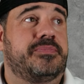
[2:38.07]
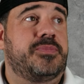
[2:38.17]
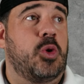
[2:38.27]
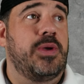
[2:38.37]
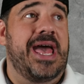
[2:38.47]

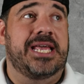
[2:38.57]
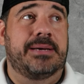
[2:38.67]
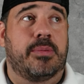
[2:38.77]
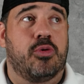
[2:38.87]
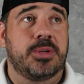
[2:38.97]
we add a
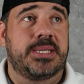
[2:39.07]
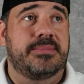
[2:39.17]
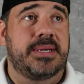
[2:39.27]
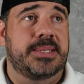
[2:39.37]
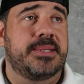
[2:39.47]
couple more to the
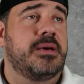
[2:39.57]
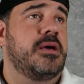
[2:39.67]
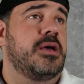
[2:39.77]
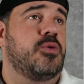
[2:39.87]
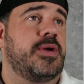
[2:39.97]
mix.
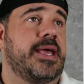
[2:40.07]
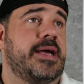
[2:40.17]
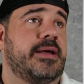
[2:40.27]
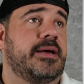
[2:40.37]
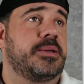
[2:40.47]
We
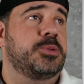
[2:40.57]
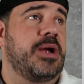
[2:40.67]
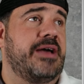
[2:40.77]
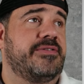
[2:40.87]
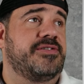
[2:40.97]
add
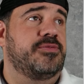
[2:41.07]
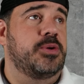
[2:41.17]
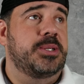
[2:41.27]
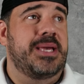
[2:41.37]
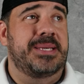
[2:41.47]
Travis,
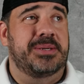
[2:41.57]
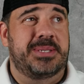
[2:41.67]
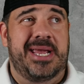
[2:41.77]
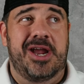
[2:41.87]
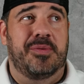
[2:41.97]
which has a
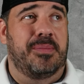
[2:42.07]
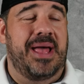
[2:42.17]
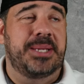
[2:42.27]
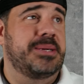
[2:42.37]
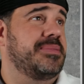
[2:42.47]
terrible
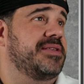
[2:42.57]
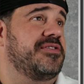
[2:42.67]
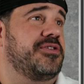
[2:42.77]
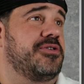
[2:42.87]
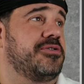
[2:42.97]
matchup. That's a
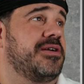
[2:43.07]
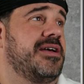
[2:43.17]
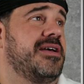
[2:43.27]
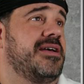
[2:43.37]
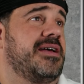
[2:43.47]
third
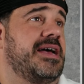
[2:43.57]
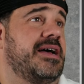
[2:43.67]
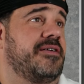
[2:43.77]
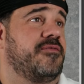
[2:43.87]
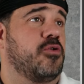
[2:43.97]

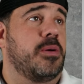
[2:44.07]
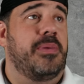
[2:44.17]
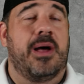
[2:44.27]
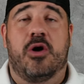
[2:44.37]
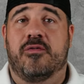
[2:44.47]
for
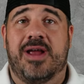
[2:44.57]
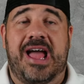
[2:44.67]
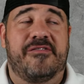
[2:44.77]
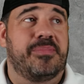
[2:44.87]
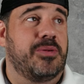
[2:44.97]
over
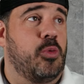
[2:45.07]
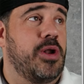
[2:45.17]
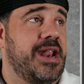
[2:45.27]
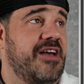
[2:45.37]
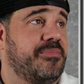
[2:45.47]
half,
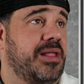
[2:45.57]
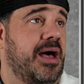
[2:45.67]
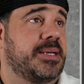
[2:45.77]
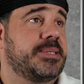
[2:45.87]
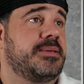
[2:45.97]
1.5
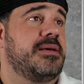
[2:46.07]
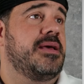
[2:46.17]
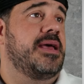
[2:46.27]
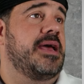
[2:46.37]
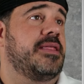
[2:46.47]
blocks.
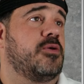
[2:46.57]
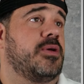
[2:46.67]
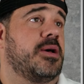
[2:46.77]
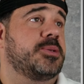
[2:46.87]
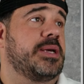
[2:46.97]
And then we
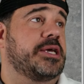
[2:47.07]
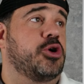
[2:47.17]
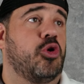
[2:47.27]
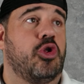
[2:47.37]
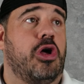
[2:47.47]
also add
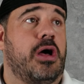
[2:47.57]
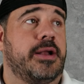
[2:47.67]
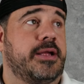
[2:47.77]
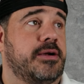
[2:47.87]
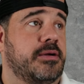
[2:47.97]

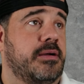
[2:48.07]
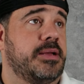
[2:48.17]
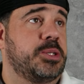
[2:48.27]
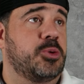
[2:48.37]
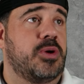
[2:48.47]
Claude here,
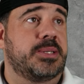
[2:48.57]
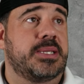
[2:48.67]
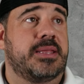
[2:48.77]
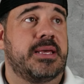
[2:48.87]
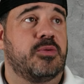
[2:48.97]
joins the
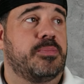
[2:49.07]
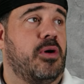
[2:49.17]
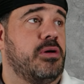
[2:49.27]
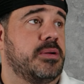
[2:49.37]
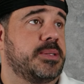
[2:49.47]
thing with
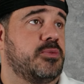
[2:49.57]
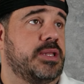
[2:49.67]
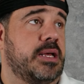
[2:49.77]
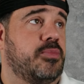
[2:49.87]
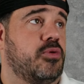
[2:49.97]
parts
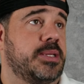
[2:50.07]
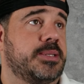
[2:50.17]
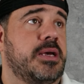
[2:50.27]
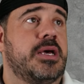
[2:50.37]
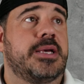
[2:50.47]
without
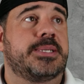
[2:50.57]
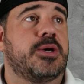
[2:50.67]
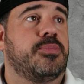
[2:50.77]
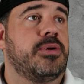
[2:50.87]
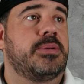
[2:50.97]
points.
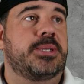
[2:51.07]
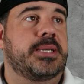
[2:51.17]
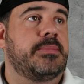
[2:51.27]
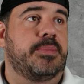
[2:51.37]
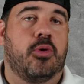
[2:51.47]
So pretty much it's
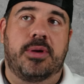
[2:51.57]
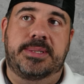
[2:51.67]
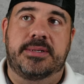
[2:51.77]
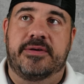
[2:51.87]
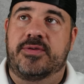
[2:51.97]
going to be
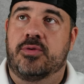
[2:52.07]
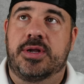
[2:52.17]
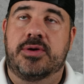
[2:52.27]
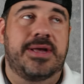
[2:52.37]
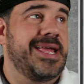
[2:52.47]
points here if you want
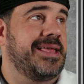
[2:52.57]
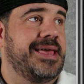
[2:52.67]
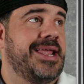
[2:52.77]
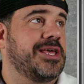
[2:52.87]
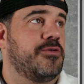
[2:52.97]
to do it. And you
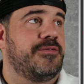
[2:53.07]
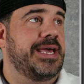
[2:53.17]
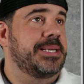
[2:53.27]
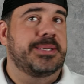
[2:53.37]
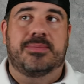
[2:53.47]
got to go
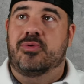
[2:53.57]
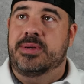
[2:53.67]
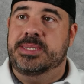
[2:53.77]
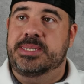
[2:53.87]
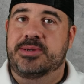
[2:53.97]
Vegas on
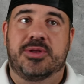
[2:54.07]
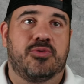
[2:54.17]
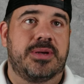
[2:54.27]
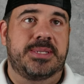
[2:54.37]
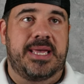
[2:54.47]
points because they're the
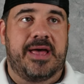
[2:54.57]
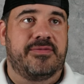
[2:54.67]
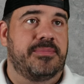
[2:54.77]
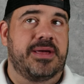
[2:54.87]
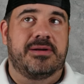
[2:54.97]
ones that have
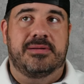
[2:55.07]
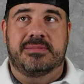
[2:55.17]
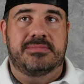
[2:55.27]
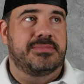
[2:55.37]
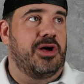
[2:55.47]
the better
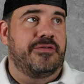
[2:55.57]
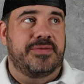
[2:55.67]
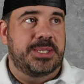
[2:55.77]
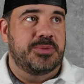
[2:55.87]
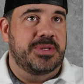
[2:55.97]

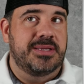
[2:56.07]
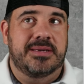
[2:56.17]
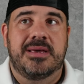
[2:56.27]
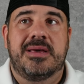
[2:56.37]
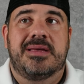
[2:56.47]
offense, you would
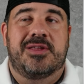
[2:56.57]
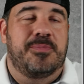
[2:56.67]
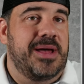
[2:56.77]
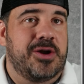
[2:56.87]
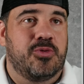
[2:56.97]
think. They're
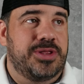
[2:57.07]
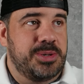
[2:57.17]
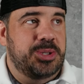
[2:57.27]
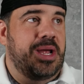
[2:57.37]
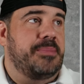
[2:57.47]
better with their
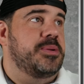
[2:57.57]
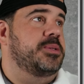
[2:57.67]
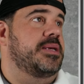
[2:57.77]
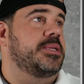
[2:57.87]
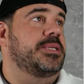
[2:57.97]
shot
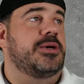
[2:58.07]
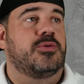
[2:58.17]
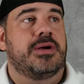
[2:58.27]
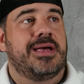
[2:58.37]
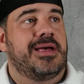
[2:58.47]
percent.
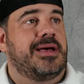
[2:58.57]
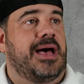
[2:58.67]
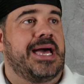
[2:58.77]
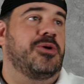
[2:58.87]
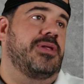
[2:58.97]
So
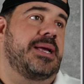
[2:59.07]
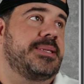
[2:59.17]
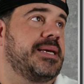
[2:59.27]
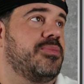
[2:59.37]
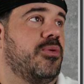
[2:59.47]
I don't like
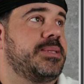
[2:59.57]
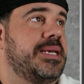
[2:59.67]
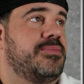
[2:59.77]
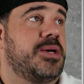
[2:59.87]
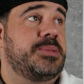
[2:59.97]
taking points
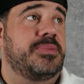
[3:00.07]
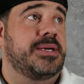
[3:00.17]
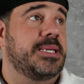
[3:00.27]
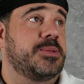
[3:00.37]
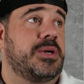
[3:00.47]
that much,
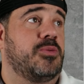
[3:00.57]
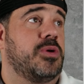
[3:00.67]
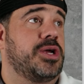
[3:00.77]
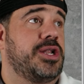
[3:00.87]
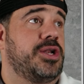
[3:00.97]
but guess what?
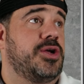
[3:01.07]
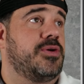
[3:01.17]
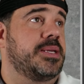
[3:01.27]
We're going to do it.